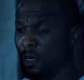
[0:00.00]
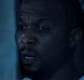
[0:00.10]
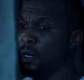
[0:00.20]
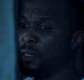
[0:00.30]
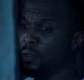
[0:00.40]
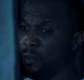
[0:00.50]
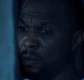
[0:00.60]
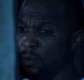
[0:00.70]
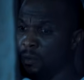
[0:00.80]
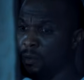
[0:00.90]
Oh,
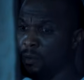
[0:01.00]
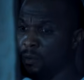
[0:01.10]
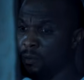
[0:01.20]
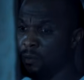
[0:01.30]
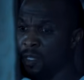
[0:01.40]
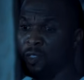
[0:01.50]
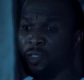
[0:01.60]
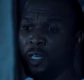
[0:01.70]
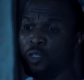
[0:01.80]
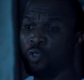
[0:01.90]
my
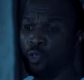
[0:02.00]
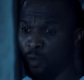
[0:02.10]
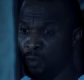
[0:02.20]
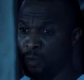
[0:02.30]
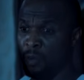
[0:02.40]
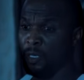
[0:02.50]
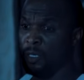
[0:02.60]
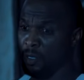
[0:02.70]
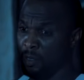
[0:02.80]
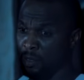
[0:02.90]
sister, you told me.
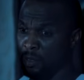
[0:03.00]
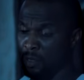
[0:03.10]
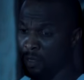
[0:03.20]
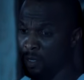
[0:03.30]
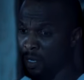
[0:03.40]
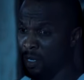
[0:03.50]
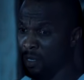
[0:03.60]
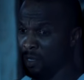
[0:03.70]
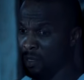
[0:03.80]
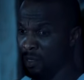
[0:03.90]

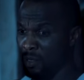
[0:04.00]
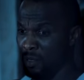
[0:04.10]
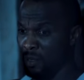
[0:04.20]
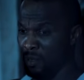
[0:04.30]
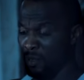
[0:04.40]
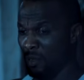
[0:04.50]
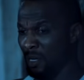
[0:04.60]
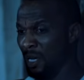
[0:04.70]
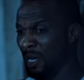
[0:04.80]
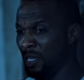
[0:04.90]

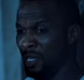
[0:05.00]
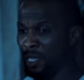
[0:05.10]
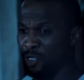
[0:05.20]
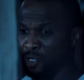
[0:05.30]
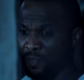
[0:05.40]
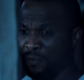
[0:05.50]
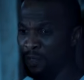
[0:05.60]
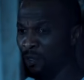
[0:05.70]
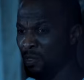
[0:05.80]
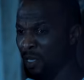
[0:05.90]
Eh? I just
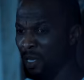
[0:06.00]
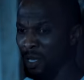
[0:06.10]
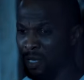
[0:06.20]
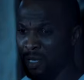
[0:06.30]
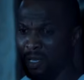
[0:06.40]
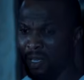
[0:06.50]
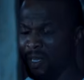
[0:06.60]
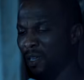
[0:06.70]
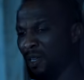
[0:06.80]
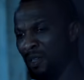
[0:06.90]
felt the
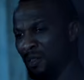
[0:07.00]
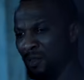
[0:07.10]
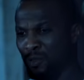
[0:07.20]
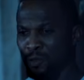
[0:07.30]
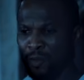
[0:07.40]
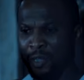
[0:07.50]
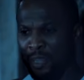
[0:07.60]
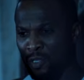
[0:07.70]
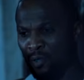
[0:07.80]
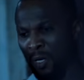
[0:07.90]
way
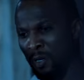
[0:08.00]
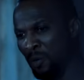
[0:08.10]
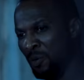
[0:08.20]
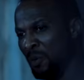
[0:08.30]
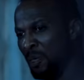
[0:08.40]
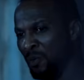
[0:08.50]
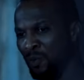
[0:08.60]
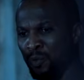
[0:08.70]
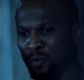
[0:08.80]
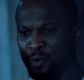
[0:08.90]
things were
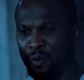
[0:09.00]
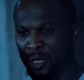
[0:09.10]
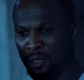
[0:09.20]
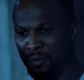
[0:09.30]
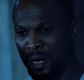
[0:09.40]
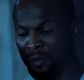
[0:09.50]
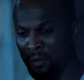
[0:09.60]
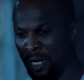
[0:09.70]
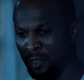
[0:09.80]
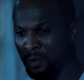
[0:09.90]
going, we were in the
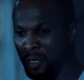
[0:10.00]
right